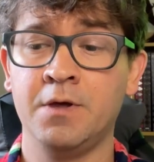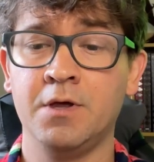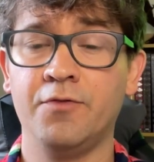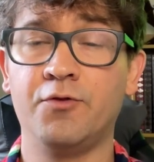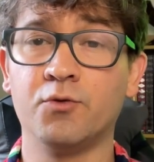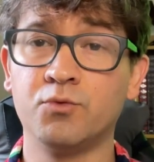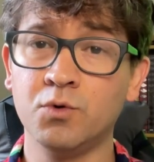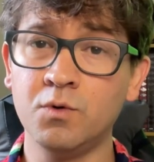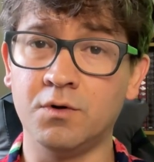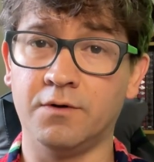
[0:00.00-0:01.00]
The
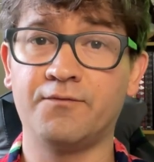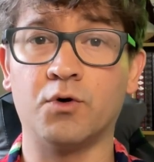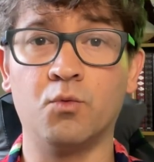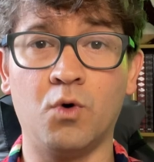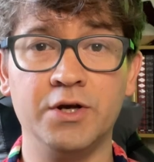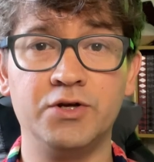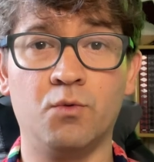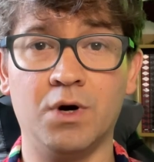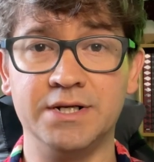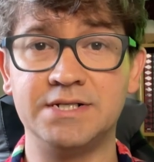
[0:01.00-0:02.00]
rule for
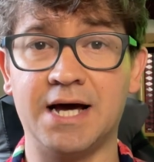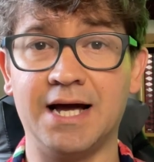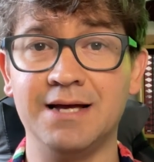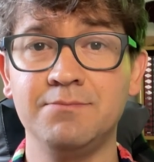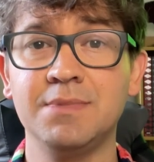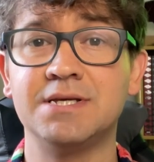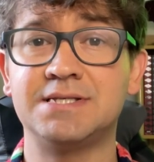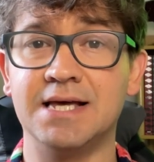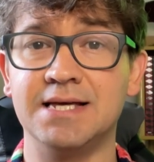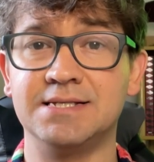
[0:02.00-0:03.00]
one-to-one time
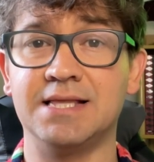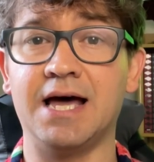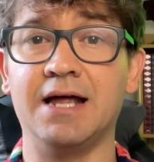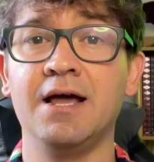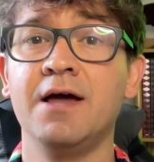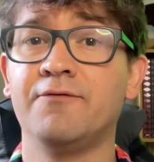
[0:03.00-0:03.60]
says that